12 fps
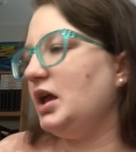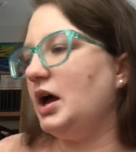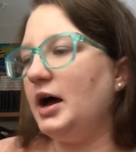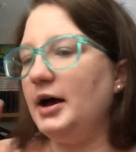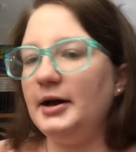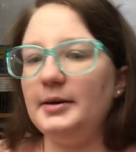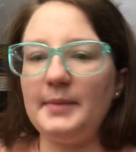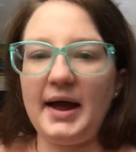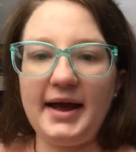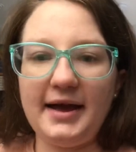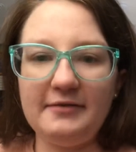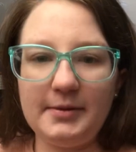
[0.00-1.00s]
I
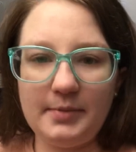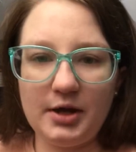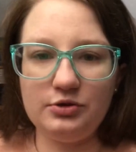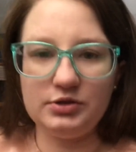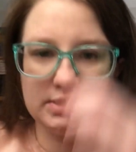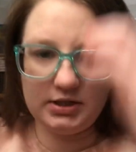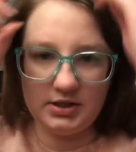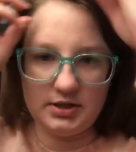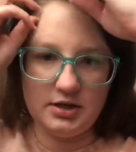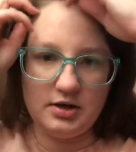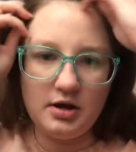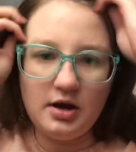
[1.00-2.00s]
haven't posted
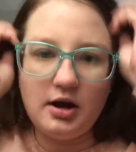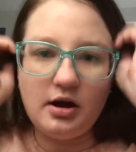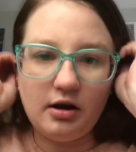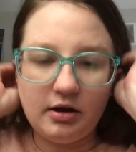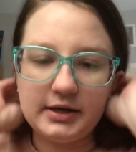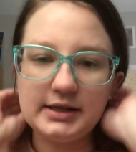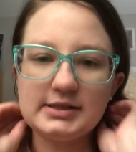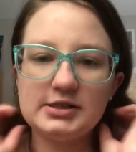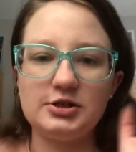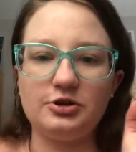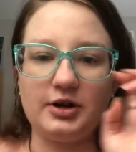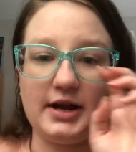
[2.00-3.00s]
on
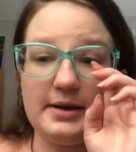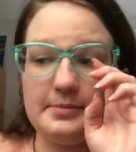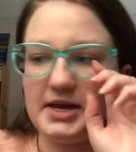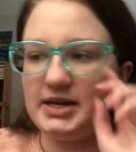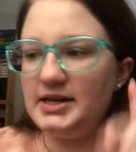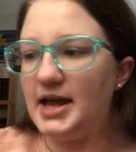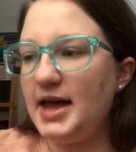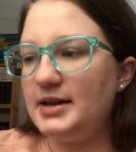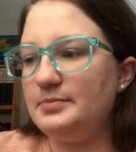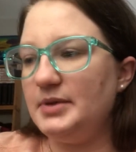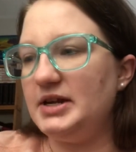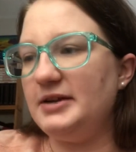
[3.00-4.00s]
Instagram yet,
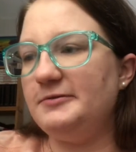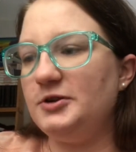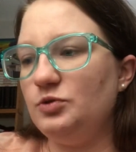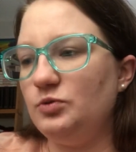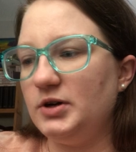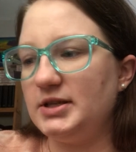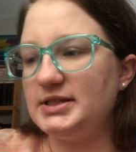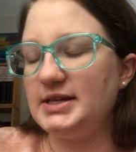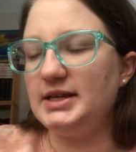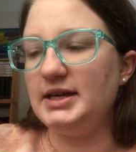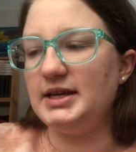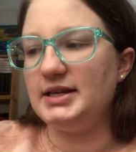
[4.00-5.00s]
but if you want to
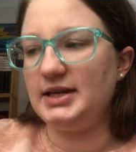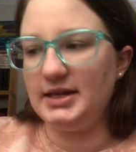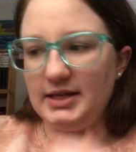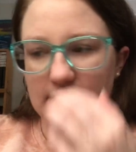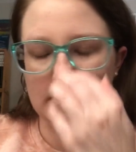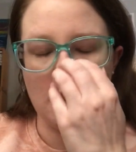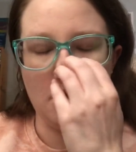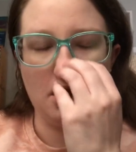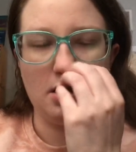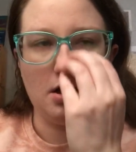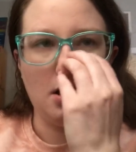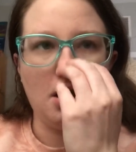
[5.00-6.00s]
get in
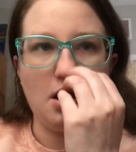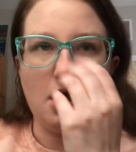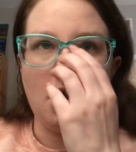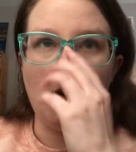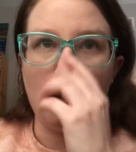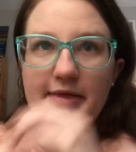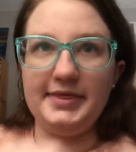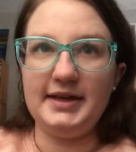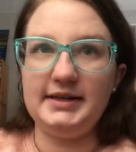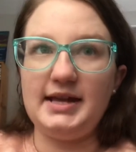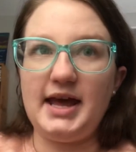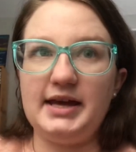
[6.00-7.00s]
on the
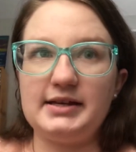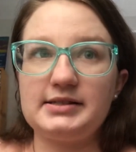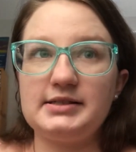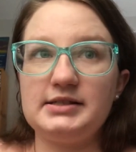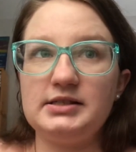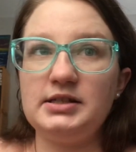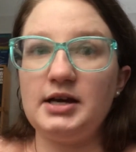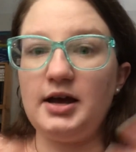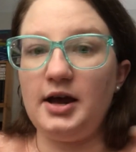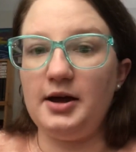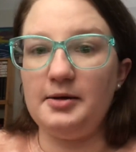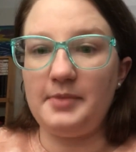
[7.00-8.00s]
next
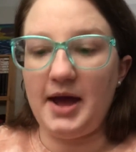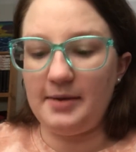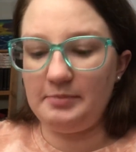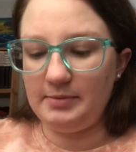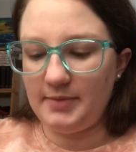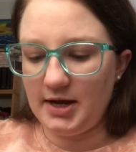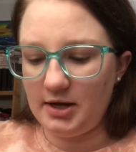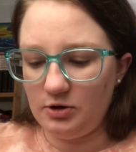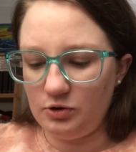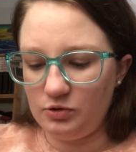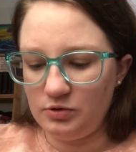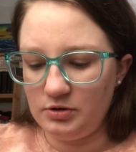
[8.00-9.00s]
Happy
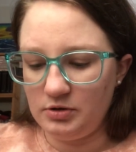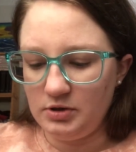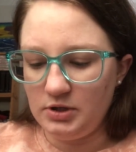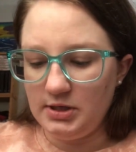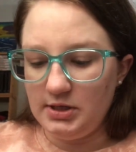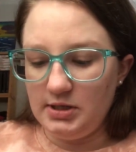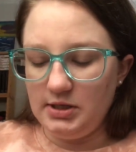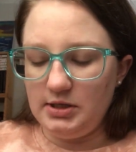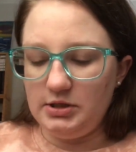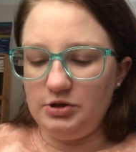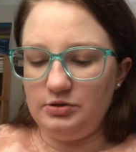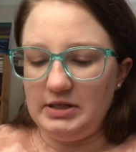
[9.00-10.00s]
Mail,
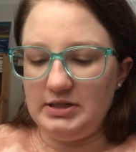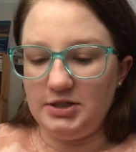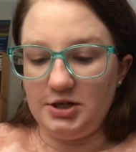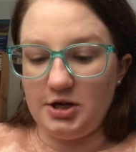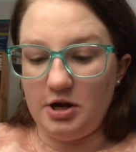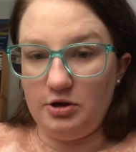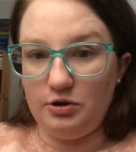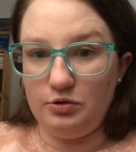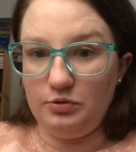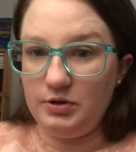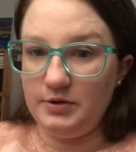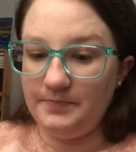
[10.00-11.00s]
you need to
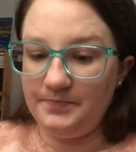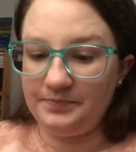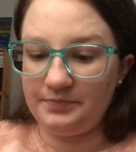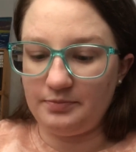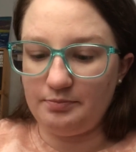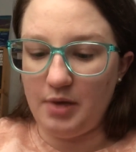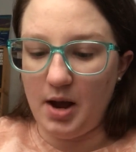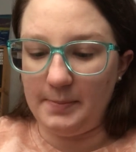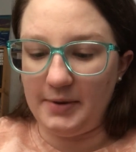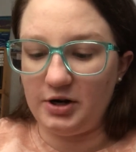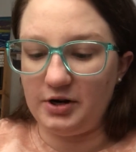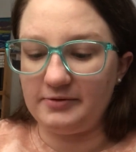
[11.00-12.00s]
go pop
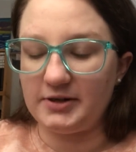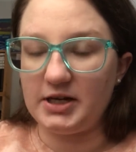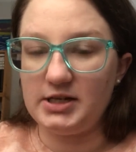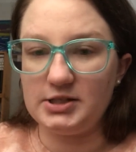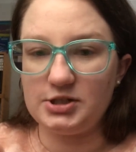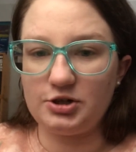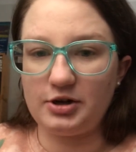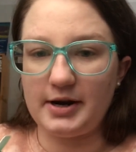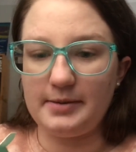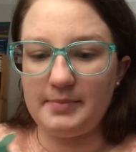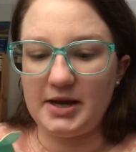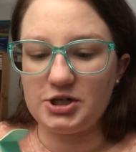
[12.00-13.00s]
on over to
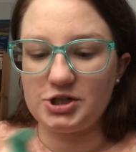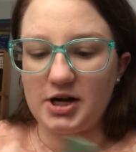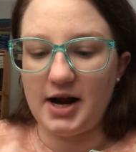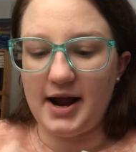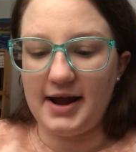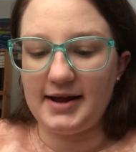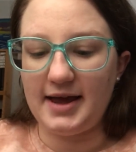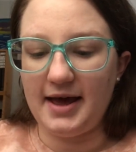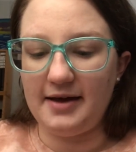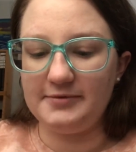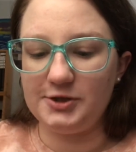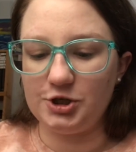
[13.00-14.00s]
Instagram, make sure I
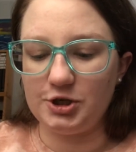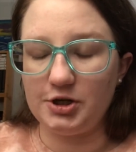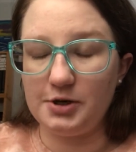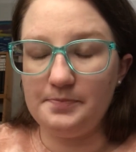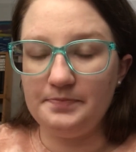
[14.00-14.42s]
have your